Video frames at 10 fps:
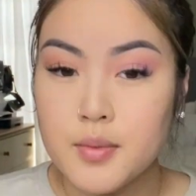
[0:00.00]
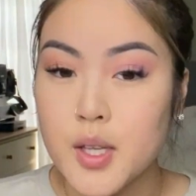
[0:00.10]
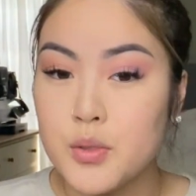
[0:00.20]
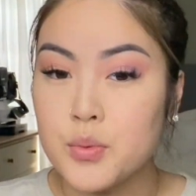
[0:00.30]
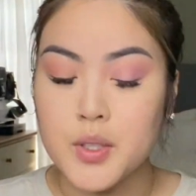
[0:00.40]

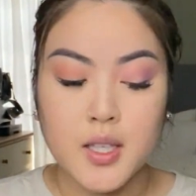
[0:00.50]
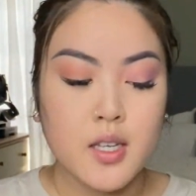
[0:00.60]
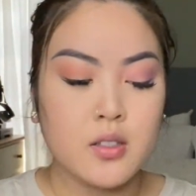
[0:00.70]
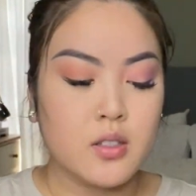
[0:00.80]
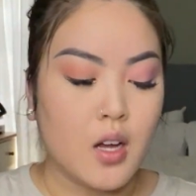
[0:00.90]
It's
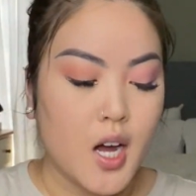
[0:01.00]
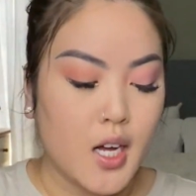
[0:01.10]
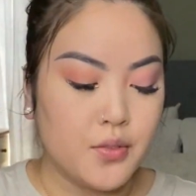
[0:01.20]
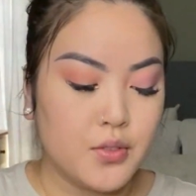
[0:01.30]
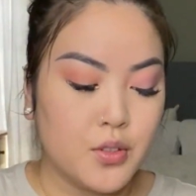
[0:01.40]
really
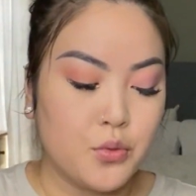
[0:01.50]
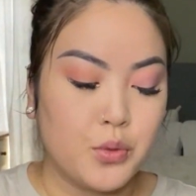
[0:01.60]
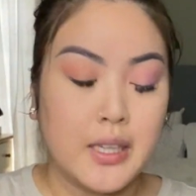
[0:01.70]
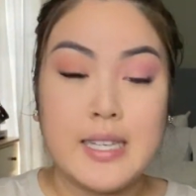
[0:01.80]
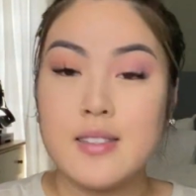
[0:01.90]
soft,
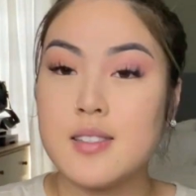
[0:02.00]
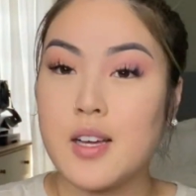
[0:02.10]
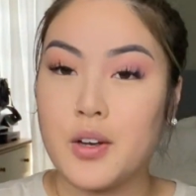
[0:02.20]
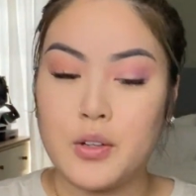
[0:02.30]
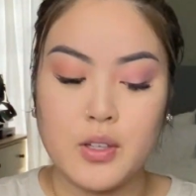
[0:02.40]
really
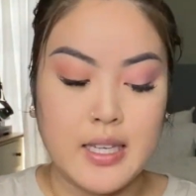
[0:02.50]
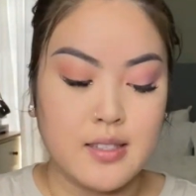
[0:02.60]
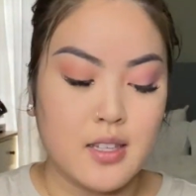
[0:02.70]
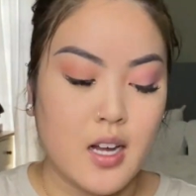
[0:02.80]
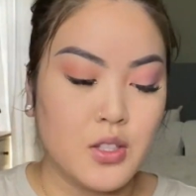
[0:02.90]
subtle. It's
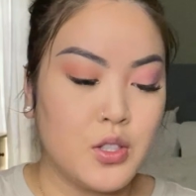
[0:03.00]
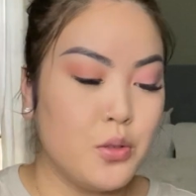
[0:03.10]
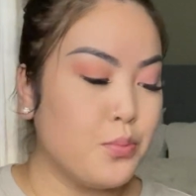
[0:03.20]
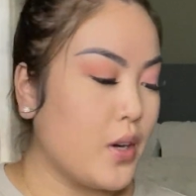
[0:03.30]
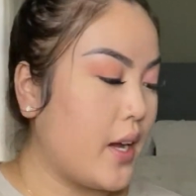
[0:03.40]
not too
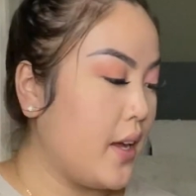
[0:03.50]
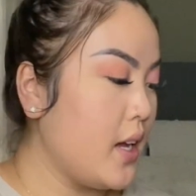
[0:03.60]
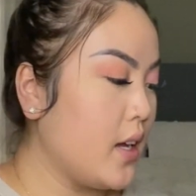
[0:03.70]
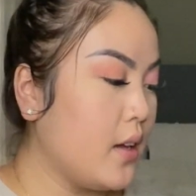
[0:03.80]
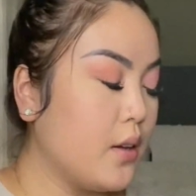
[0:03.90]

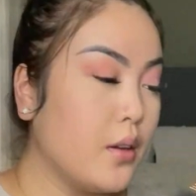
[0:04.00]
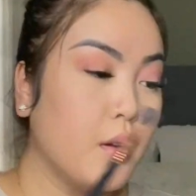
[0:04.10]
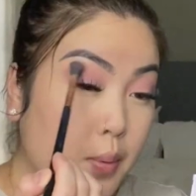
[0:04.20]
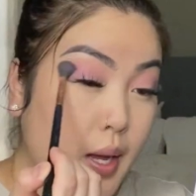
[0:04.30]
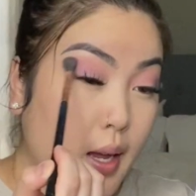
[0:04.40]
bright,
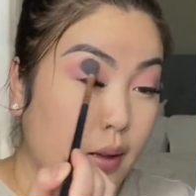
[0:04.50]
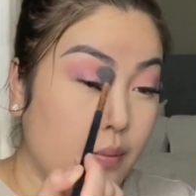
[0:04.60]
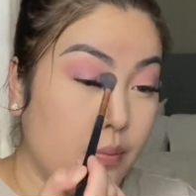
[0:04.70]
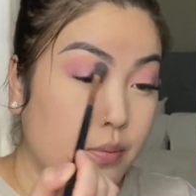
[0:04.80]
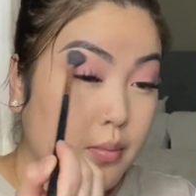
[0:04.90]
but
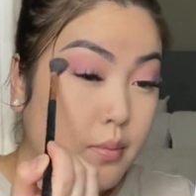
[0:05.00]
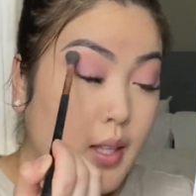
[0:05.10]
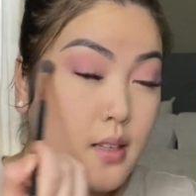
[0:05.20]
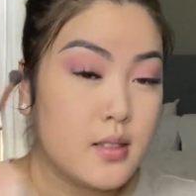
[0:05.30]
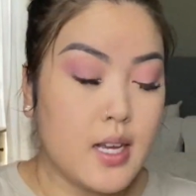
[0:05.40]

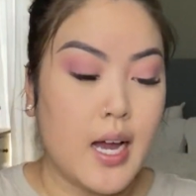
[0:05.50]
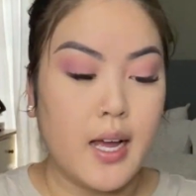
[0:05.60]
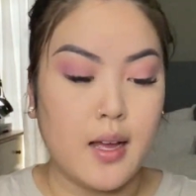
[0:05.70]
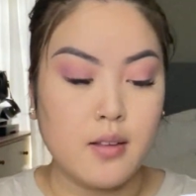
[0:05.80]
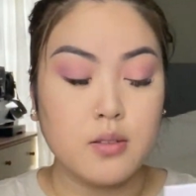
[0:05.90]
this
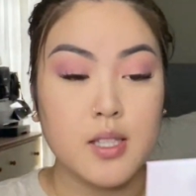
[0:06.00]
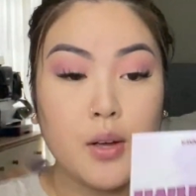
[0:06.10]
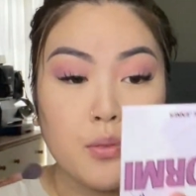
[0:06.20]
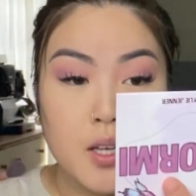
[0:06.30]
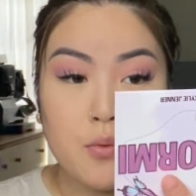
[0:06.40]
I
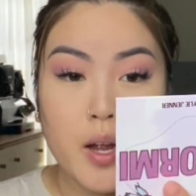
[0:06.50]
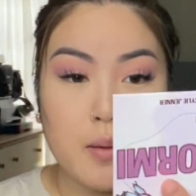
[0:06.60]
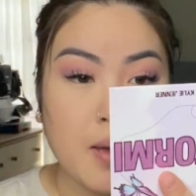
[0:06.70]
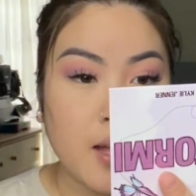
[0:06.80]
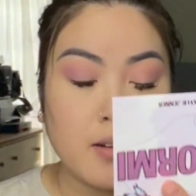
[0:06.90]
definitely
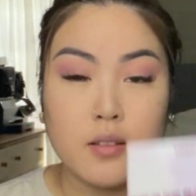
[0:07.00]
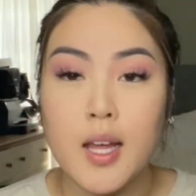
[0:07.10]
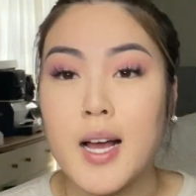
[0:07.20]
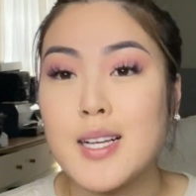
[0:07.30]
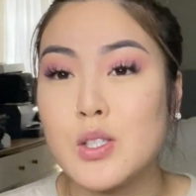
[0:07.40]
recommend.
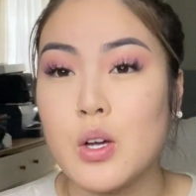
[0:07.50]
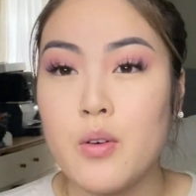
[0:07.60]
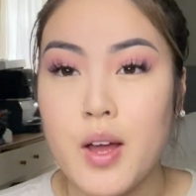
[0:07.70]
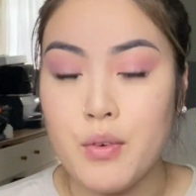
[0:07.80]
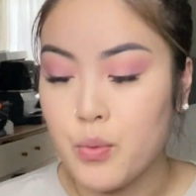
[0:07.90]
Like, I
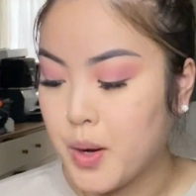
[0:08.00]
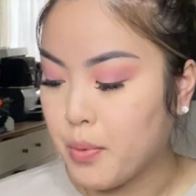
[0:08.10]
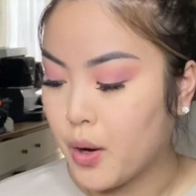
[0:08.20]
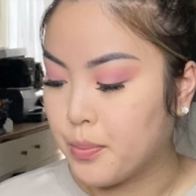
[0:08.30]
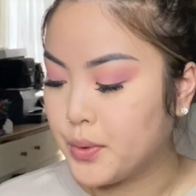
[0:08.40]
don't ever wear
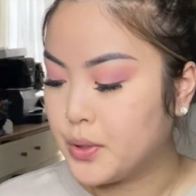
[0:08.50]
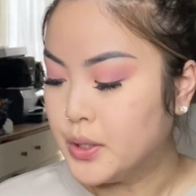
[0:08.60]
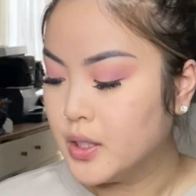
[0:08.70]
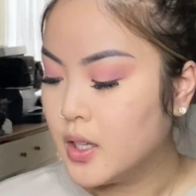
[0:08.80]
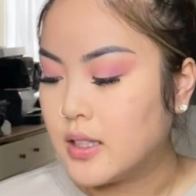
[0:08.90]
purple.
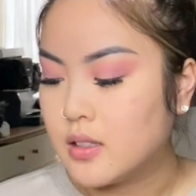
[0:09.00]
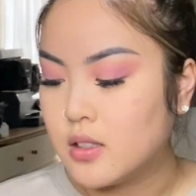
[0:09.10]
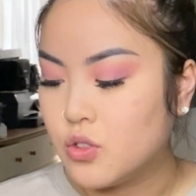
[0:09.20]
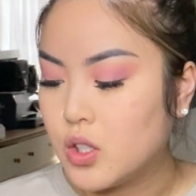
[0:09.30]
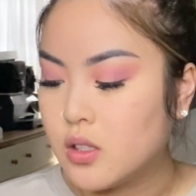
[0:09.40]
It's
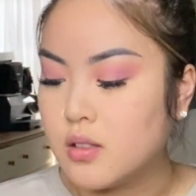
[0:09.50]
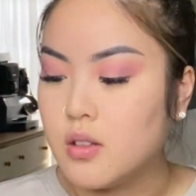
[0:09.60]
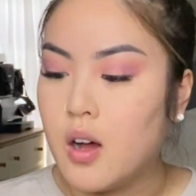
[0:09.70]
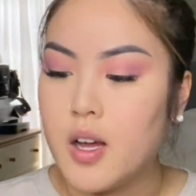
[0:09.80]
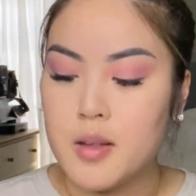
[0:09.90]
just
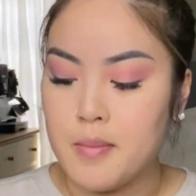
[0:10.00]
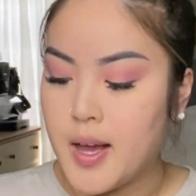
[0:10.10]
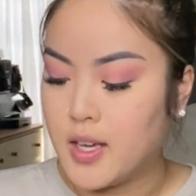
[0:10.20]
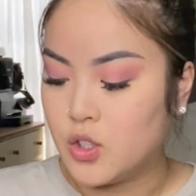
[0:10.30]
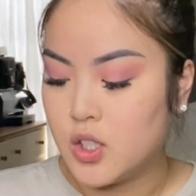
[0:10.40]
not in
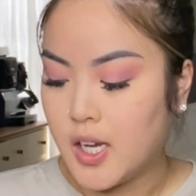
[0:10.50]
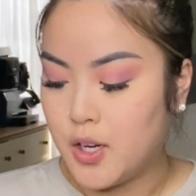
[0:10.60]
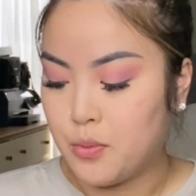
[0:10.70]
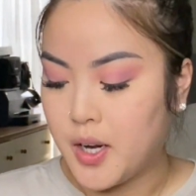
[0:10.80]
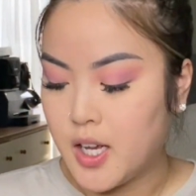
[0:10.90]
my
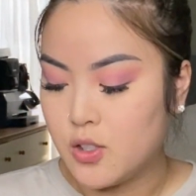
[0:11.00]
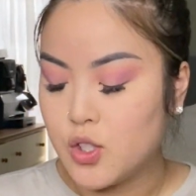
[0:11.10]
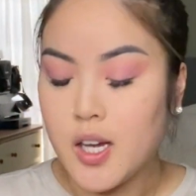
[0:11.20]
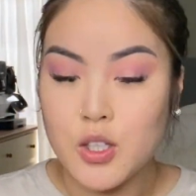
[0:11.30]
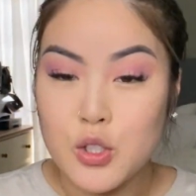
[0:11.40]
shade range.
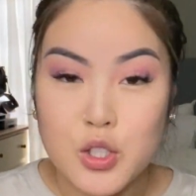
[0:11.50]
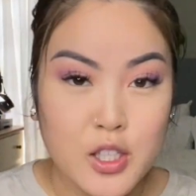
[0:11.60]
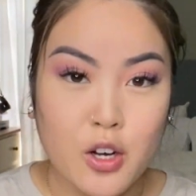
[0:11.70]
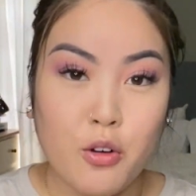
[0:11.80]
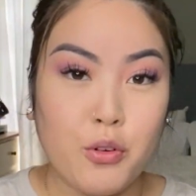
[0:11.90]
I
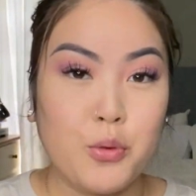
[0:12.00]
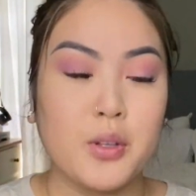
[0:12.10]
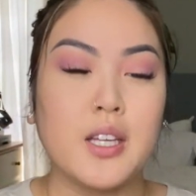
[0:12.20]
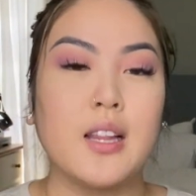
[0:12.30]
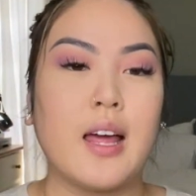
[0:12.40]
usually go for
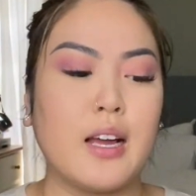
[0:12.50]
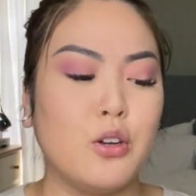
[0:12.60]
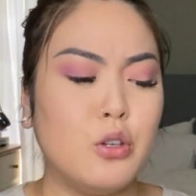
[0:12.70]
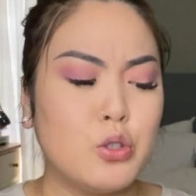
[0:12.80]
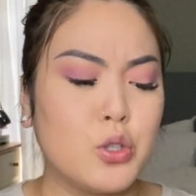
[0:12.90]
really like
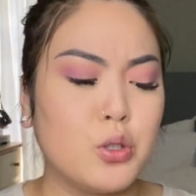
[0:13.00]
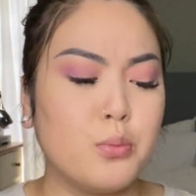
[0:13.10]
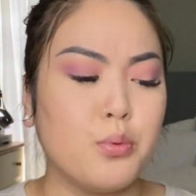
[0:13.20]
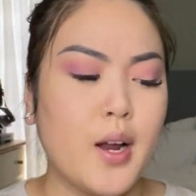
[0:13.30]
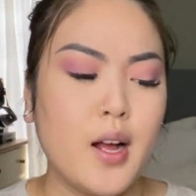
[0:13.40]
neutral
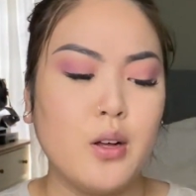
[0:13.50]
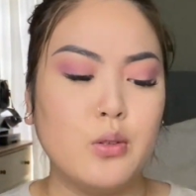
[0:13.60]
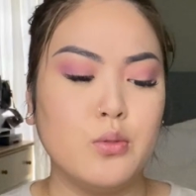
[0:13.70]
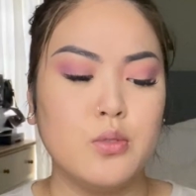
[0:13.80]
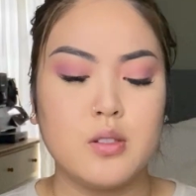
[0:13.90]

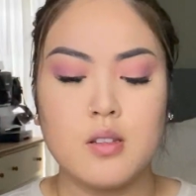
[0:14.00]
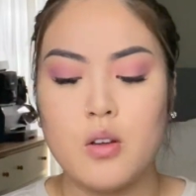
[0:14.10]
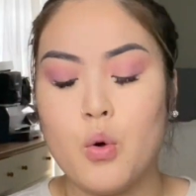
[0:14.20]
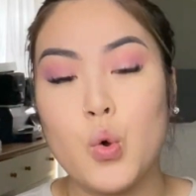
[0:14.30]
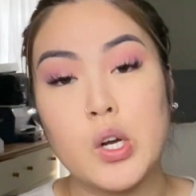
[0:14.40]
browns,
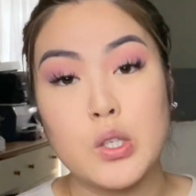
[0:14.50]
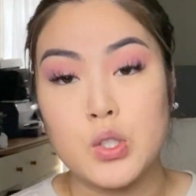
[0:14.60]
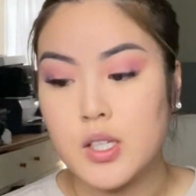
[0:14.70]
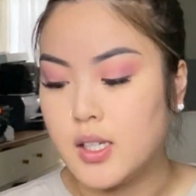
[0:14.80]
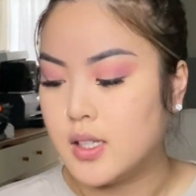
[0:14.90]

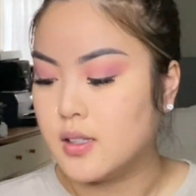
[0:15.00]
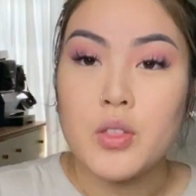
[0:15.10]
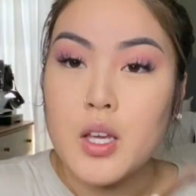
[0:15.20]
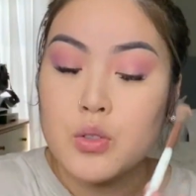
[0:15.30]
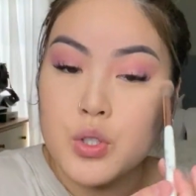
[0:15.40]
oranges,
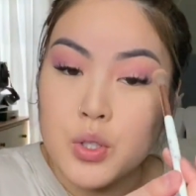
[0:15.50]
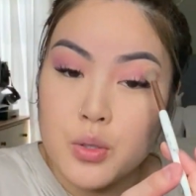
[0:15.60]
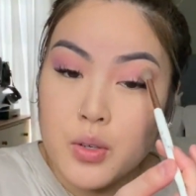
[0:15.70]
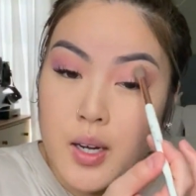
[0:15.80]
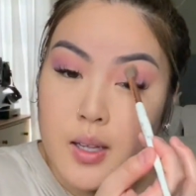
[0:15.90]
nothing
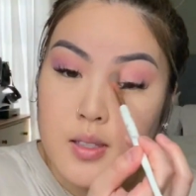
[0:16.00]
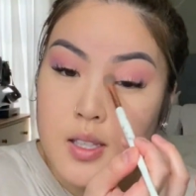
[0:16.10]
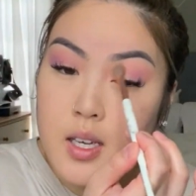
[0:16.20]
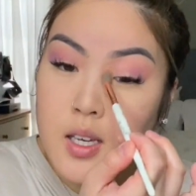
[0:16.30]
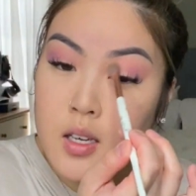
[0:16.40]
too
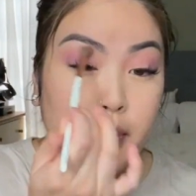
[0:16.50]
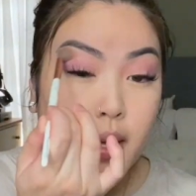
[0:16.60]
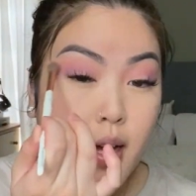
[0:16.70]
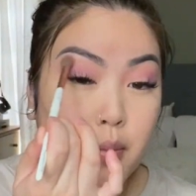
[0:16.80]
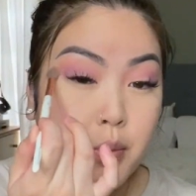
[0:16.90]
crazy,
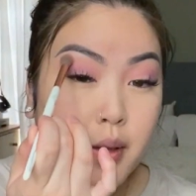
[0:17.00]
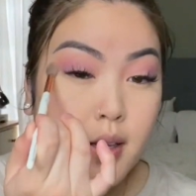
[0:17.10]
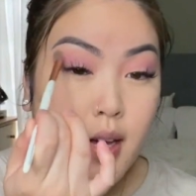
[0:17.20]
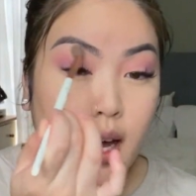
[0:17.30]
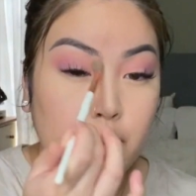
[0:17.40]
but I'm
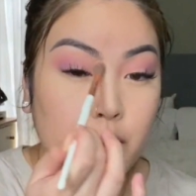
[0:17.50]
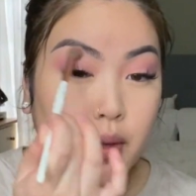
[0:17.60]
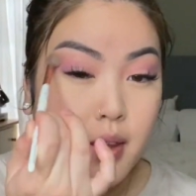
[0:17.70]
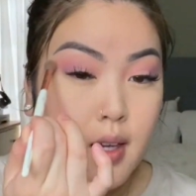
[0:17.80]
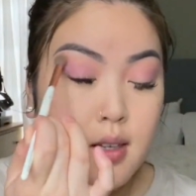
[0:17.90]
really happy
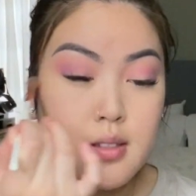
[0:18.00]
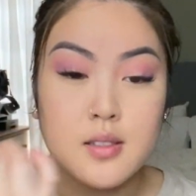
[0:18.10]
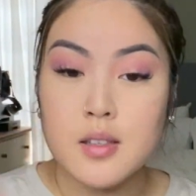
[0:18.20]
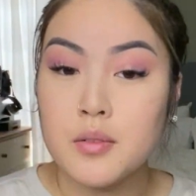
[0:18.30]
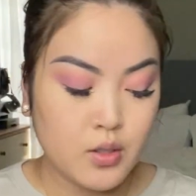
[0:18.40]
with this.
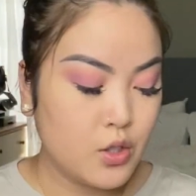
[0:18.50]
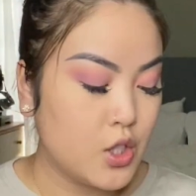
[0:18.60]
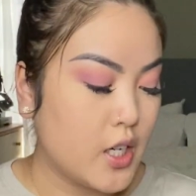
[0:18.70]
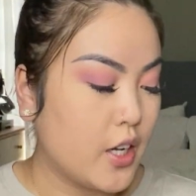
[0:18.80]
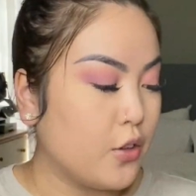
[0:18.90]

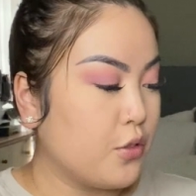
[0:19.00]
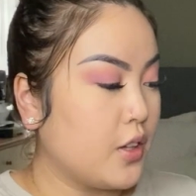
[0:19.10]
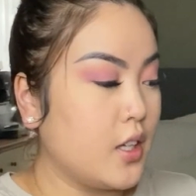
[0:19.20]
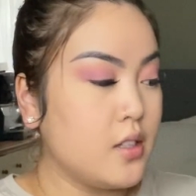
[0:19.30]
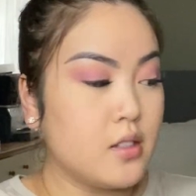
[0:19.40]
Should I go for
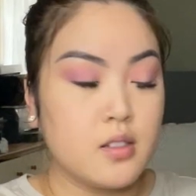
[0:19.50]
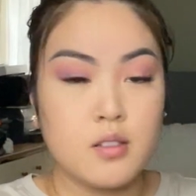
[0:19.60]
this?